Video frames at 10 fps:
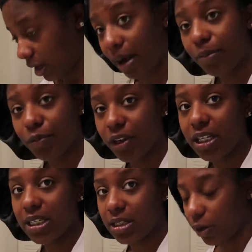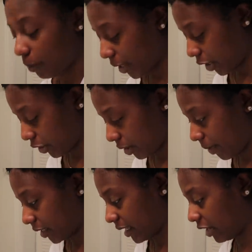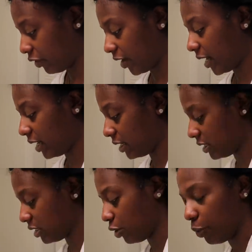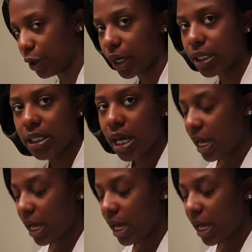I'm really still butthurt about that. Granted, it still works.